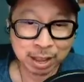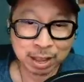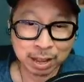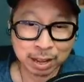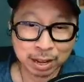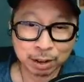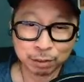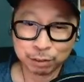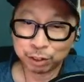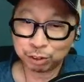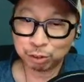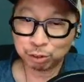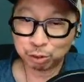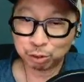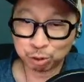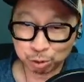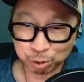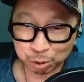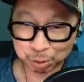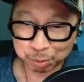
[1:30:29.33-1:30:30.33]
If this is
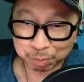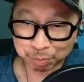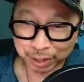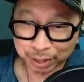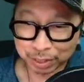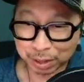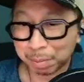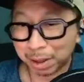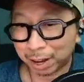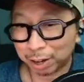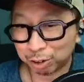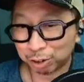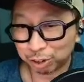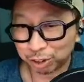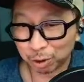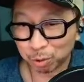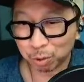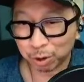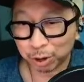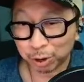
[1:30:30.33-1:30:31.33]
true, and they manage to
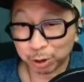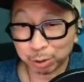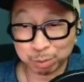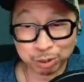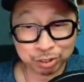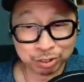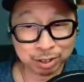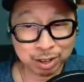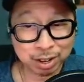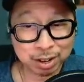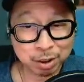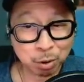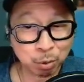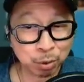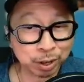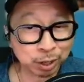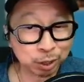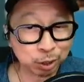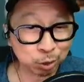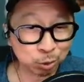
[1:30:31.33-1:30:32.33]
get 100%
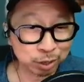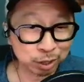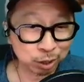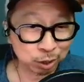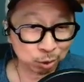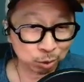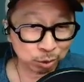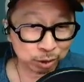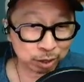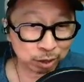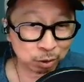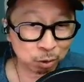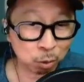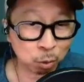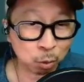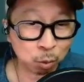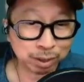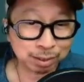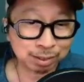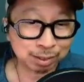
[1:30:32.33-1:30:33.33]
Rec 2020,
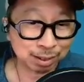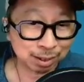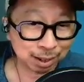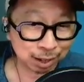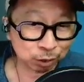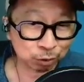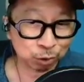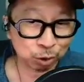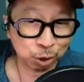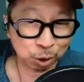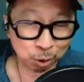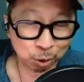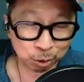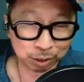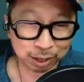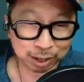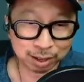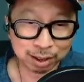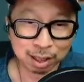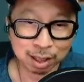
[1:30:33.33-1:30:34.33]
what's next for
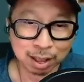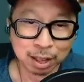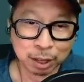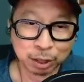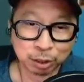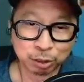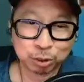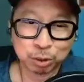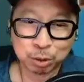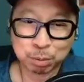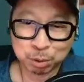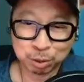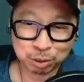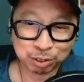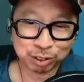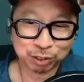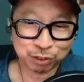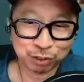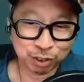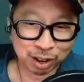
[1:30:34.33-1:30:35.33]
OLED? So
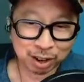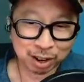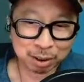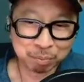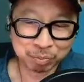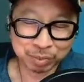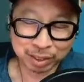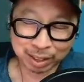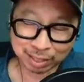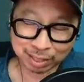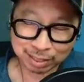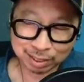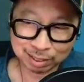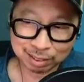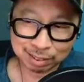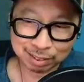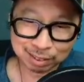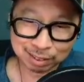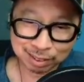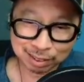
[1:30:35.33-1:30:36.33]
Mustafa,
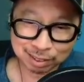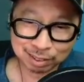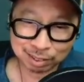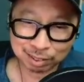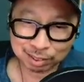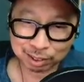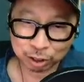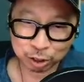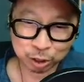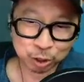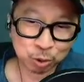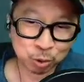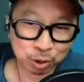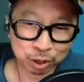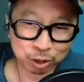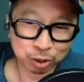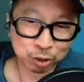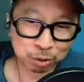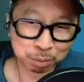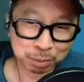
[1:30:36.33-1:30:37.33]
this is a good
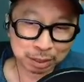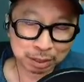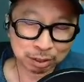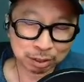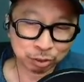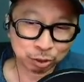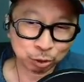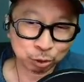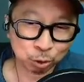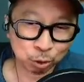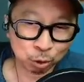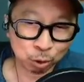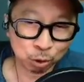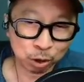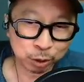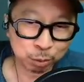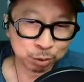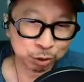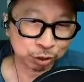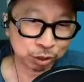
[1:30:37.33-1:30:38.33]
question because this whole
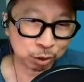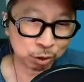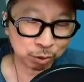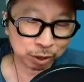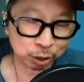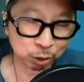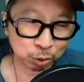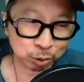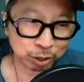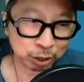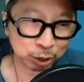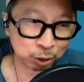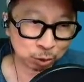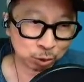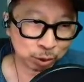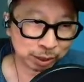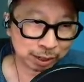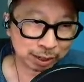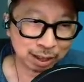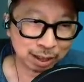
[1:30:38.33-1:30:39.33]
100% Rec
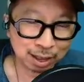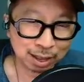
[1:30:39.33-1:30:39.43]
2020,